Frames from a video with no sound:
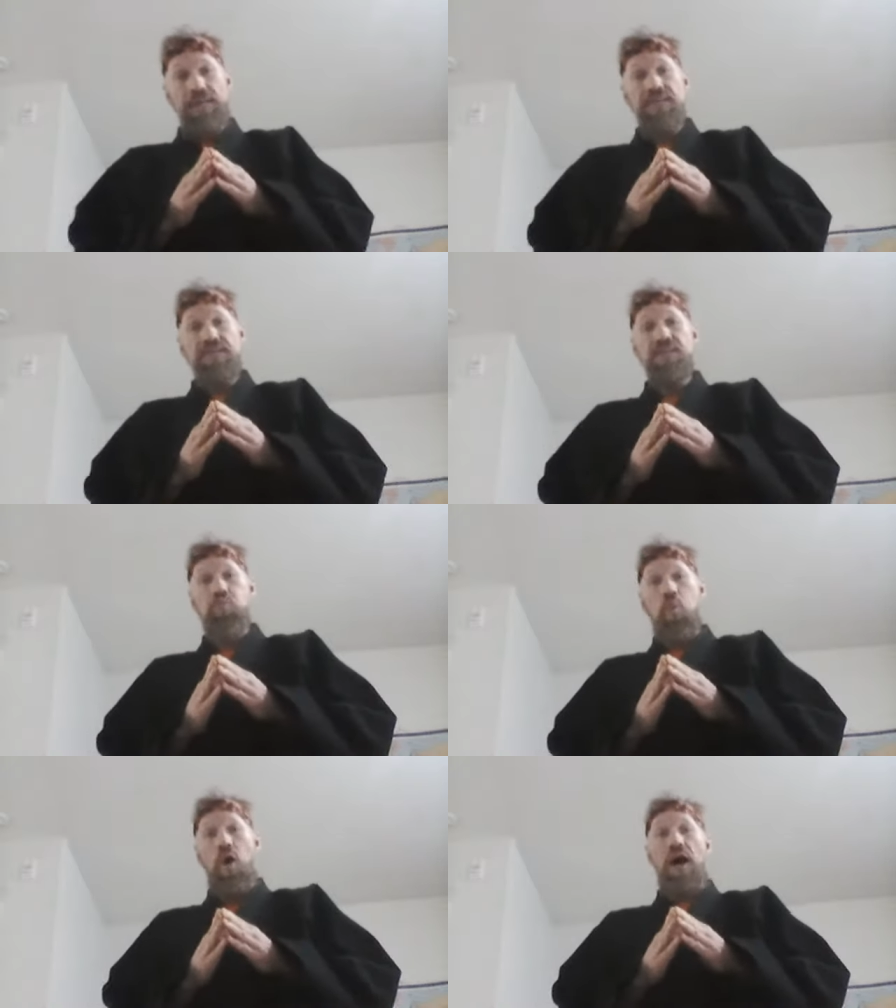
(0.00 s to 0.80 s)
This is
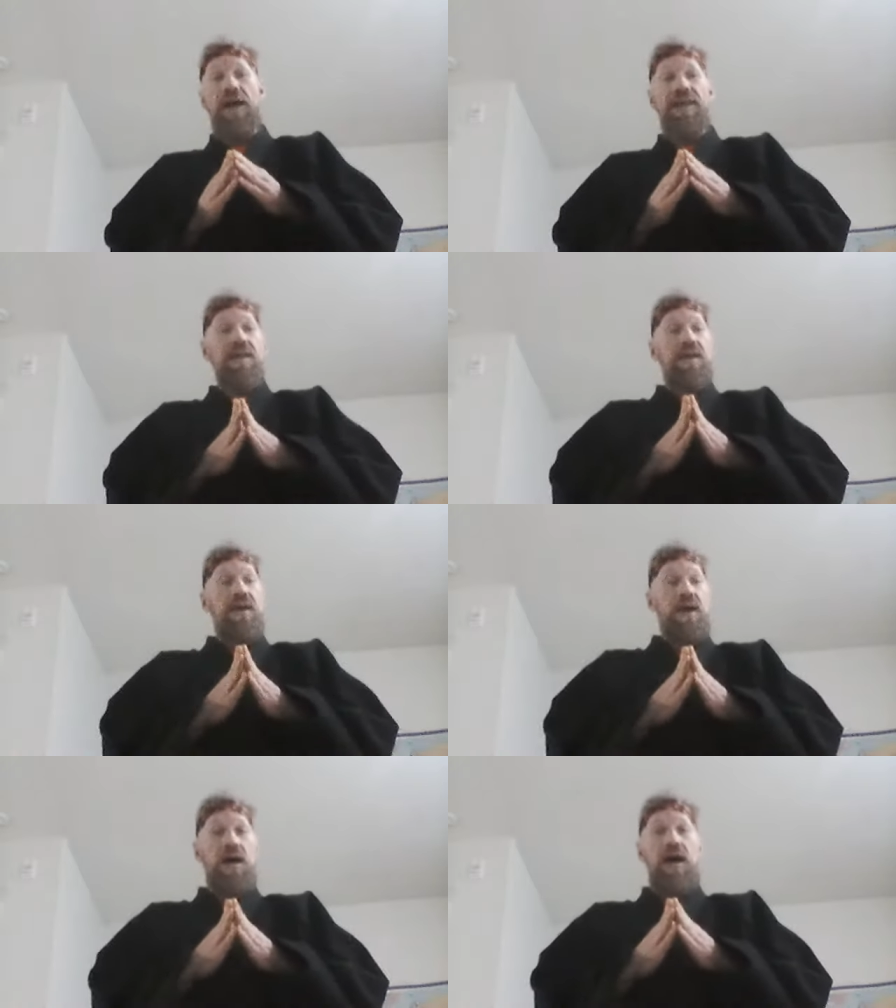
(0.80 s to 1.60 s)
why
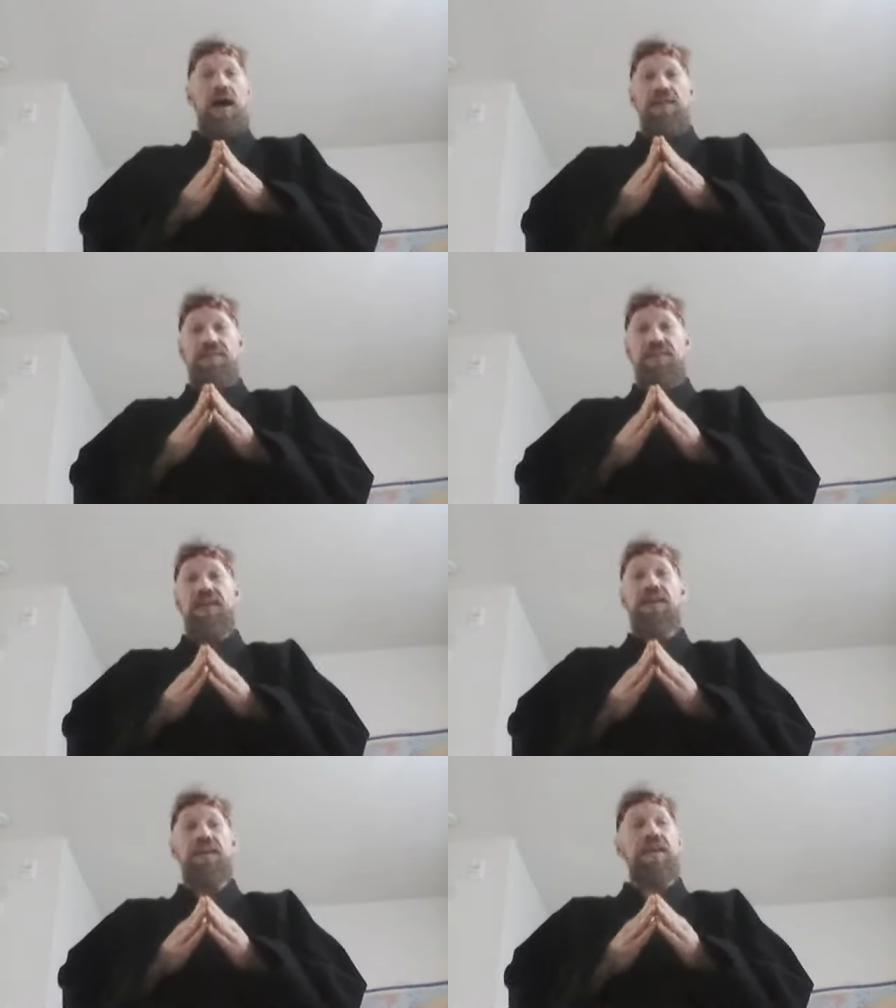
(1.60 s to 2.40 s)
I
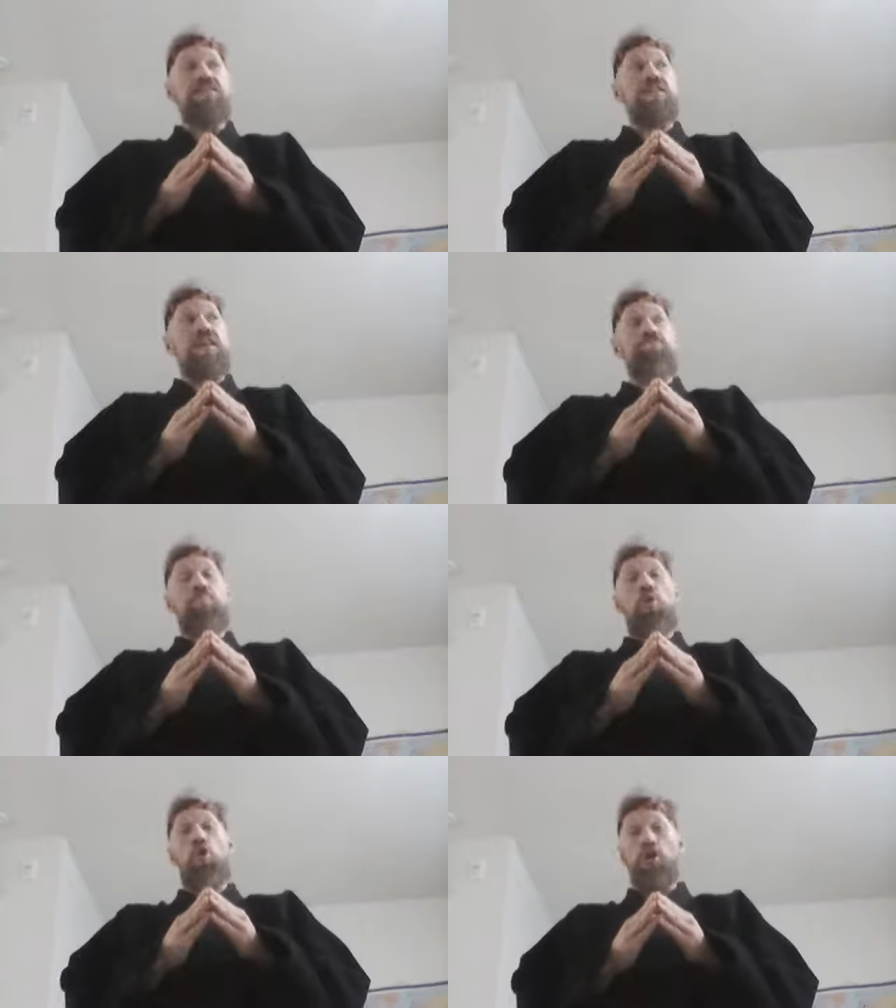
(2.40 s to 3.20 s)
think it's
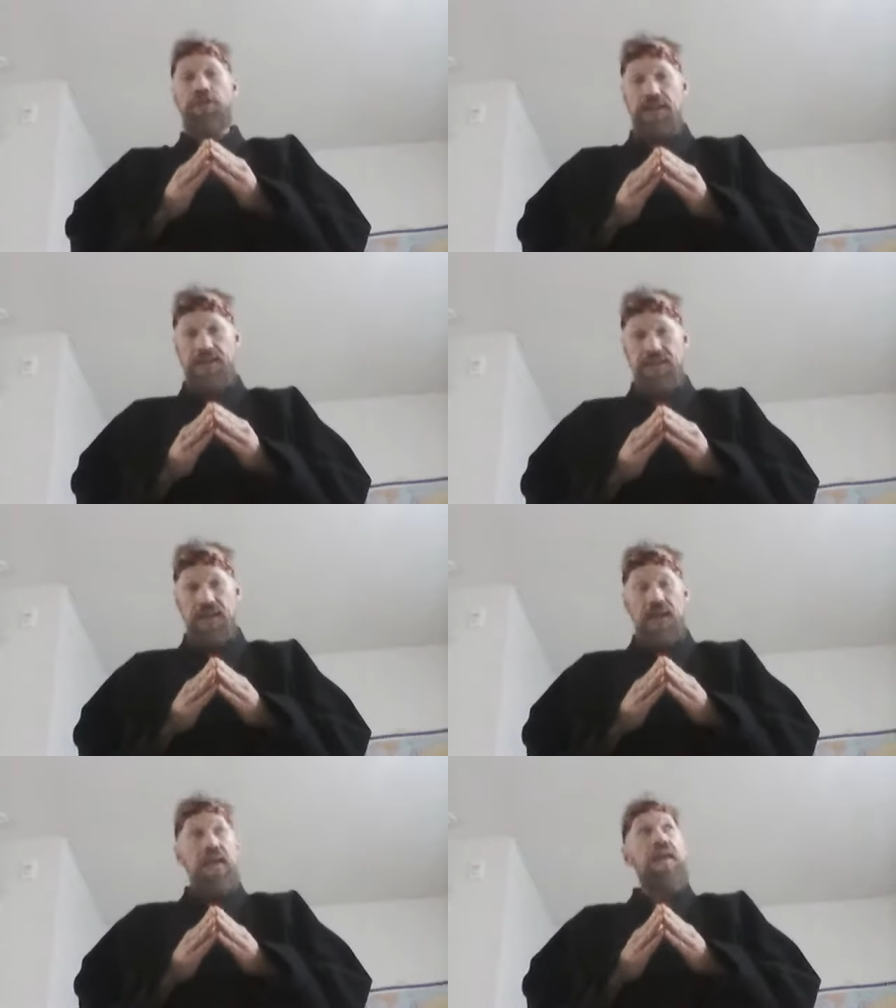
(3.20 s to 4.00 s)
important
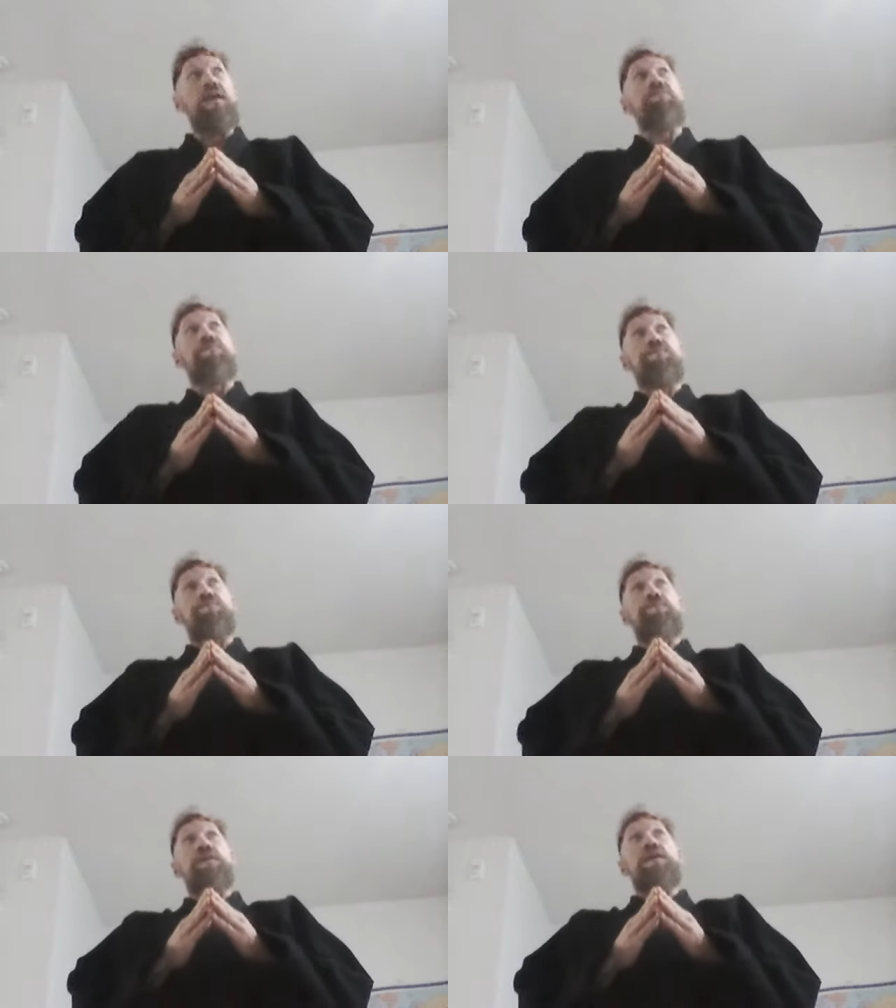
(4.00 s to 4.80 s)
if
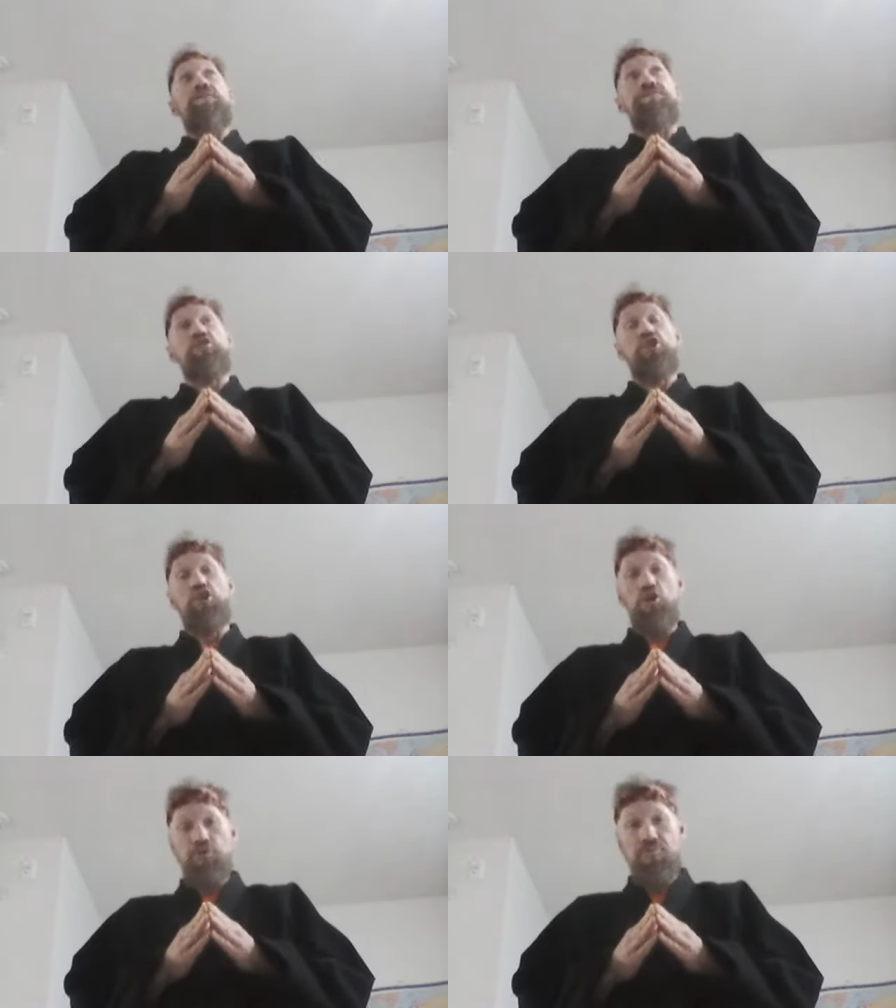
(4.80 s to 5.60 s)

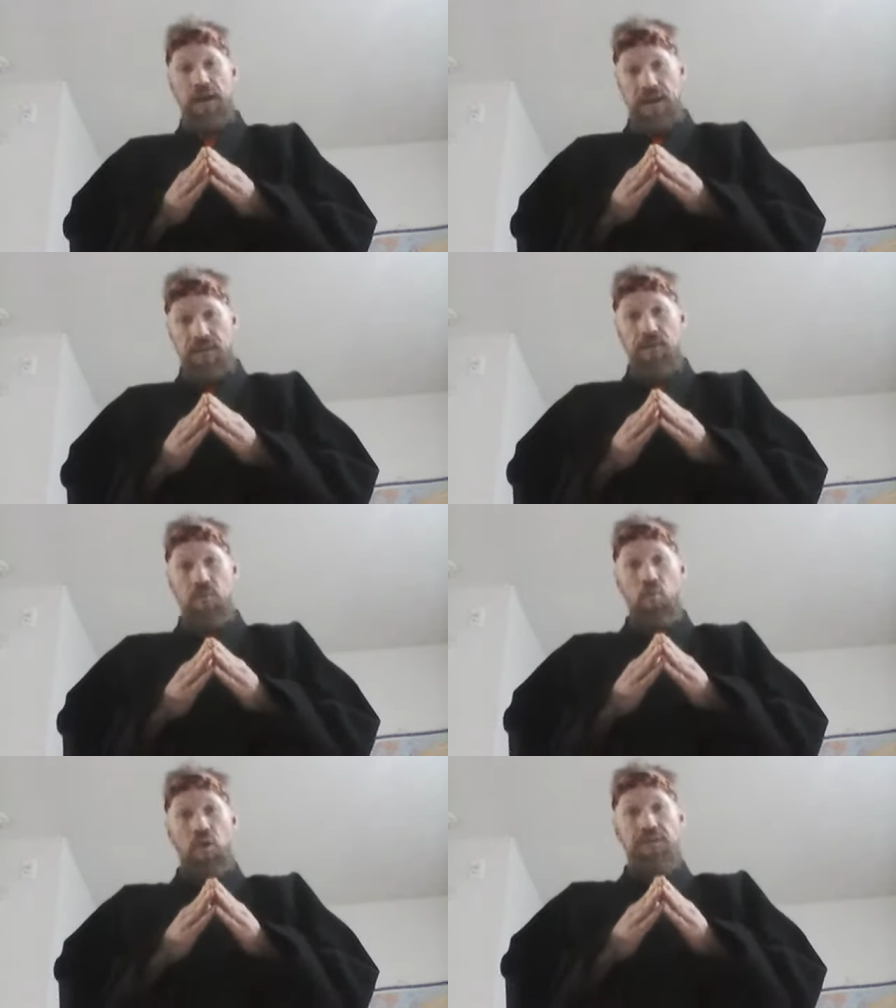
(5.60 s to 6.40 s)
children
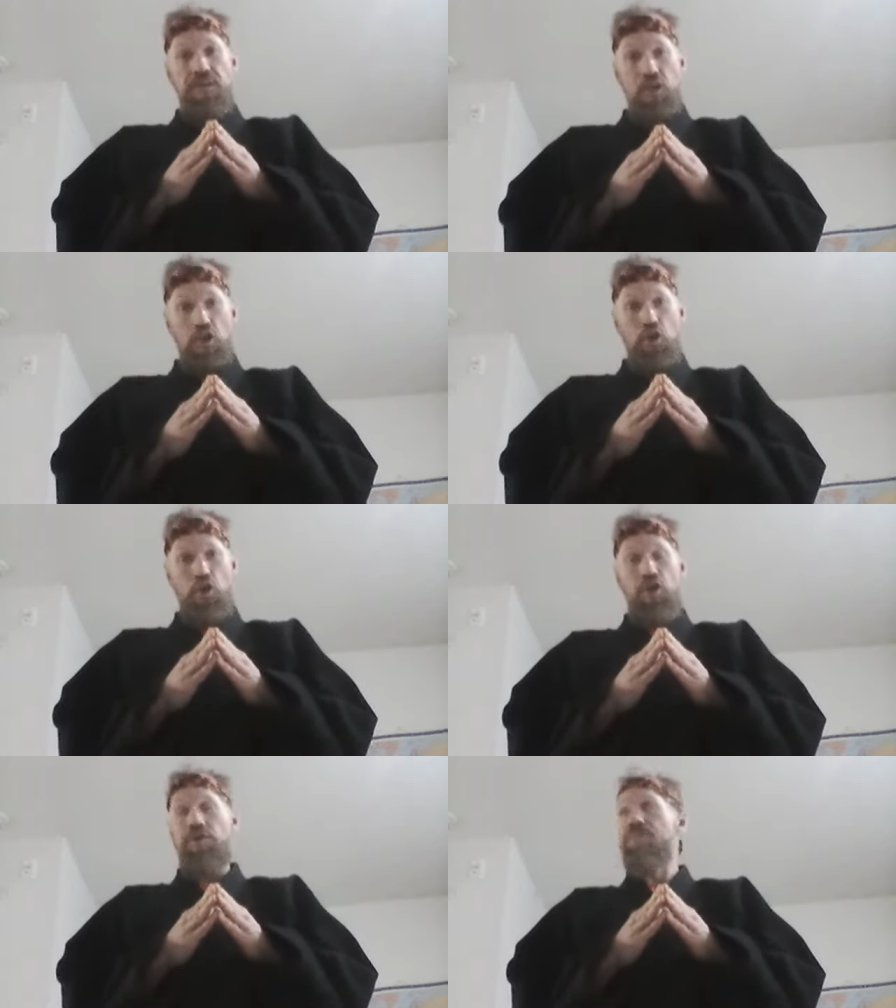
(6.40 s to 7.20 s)
want to
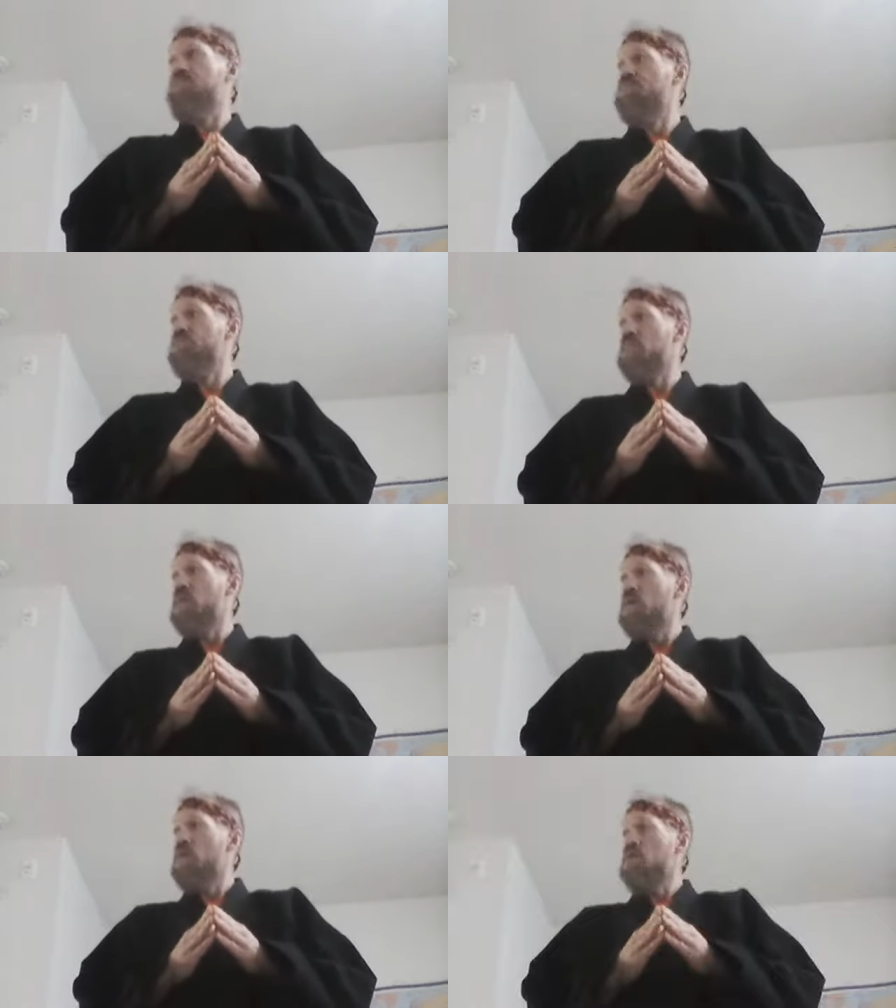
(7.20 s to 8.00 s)
learn
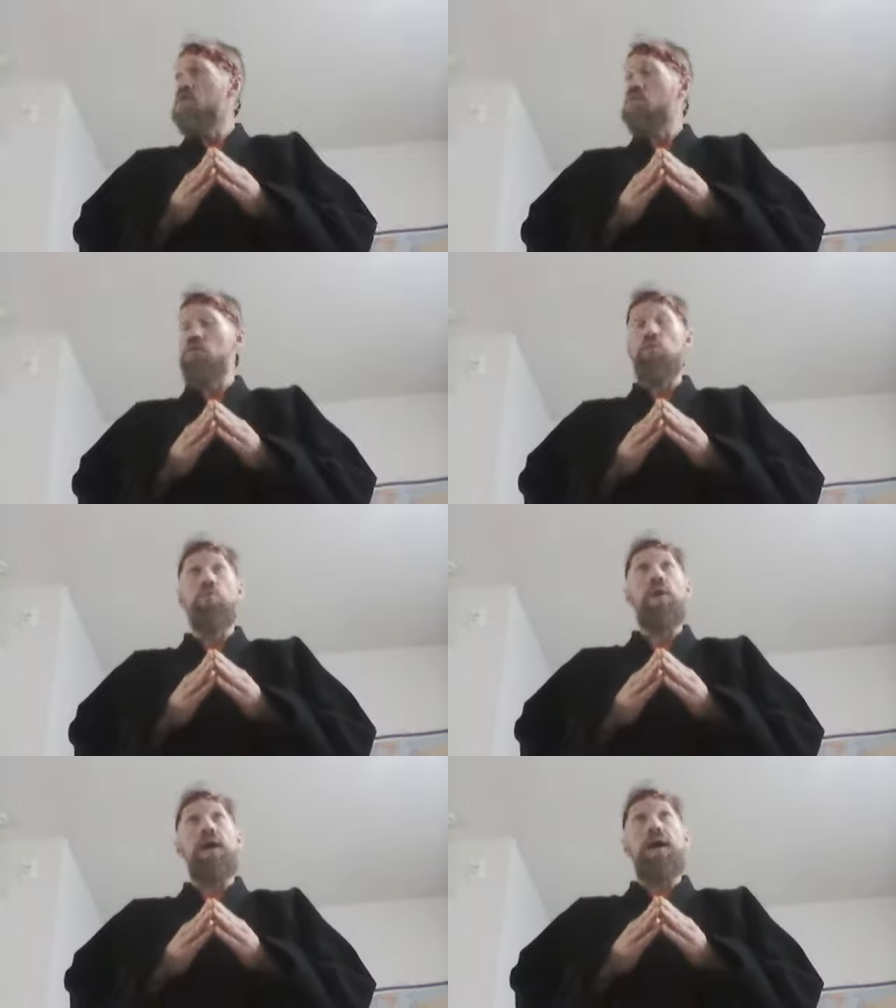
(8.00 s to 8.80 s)
to